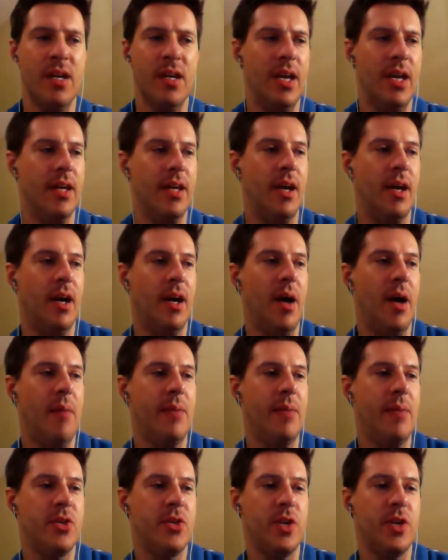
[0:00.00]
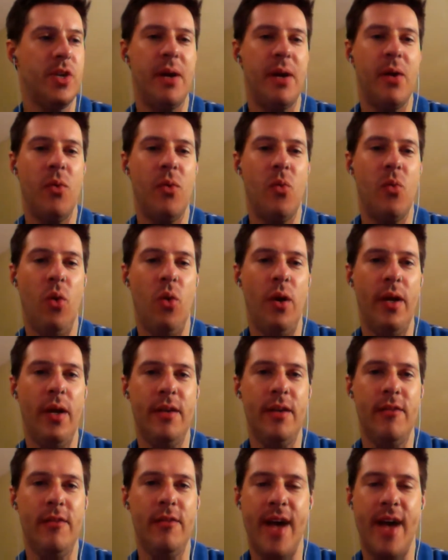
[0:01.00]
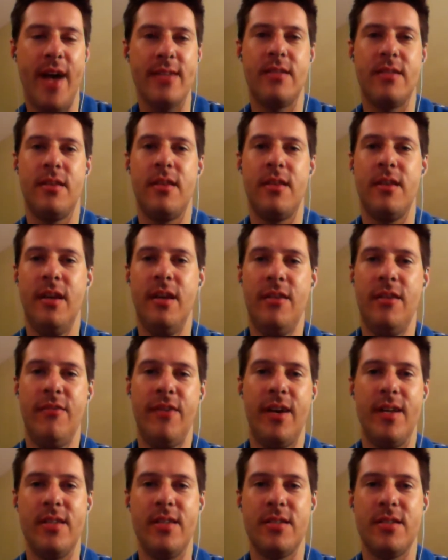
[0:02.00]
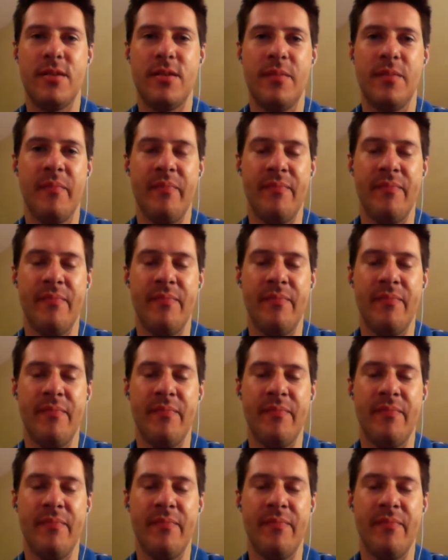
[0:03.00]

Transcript: And I'm intrigued by one facet of the defense.